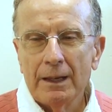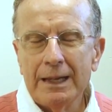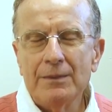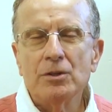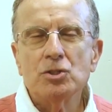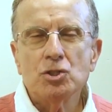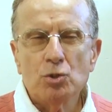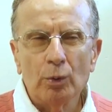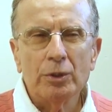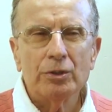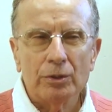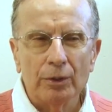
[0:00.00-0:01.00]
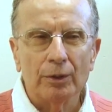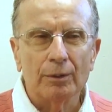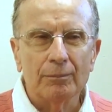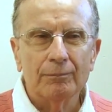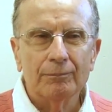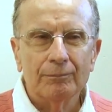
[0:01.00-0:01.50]
In the short
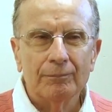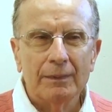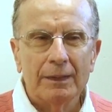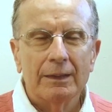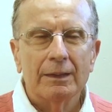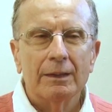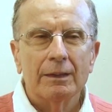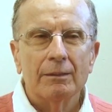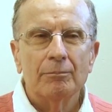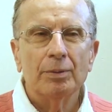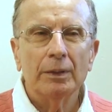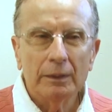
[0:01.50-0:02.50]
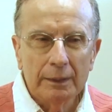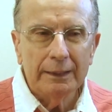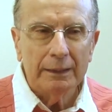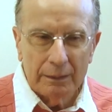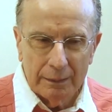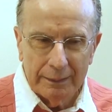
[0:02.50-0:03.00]
term,
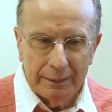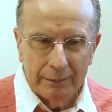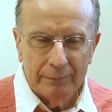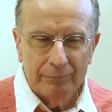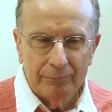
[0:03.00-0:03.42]
politically,